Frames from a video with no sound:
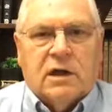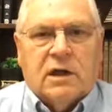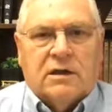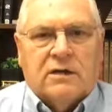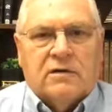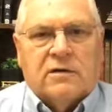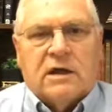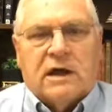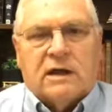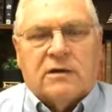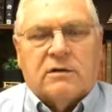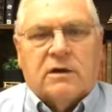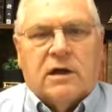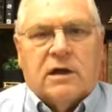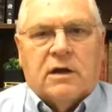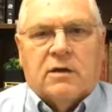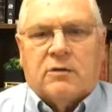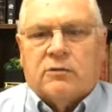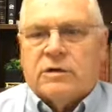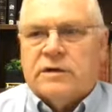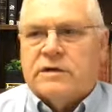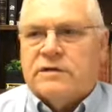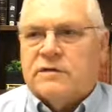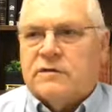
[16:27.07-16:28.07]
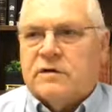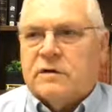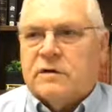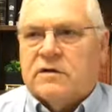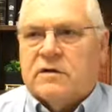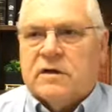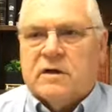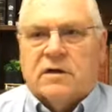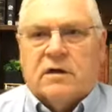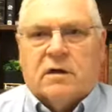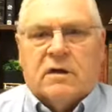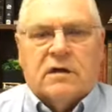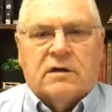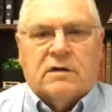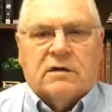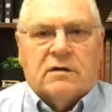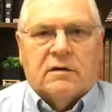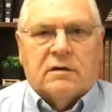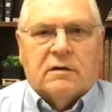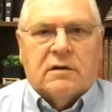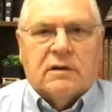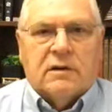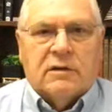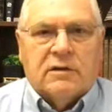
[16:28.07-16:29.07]
You're not restricted
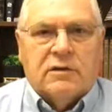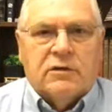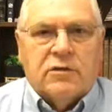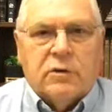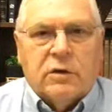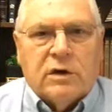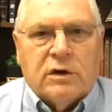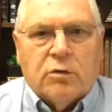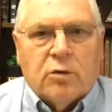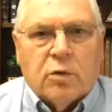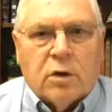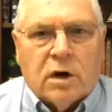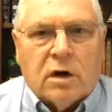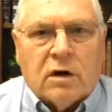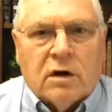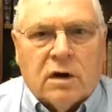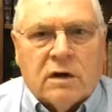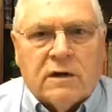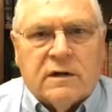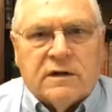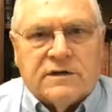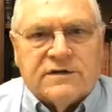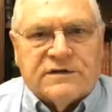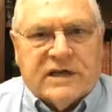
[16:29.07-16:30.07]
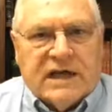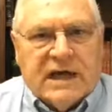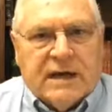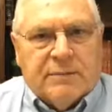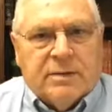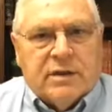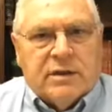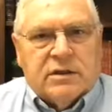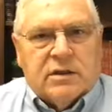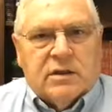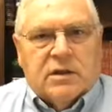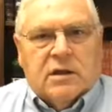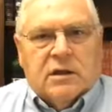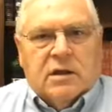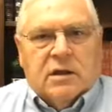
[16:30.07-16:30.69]
on doing work on the Sabbath.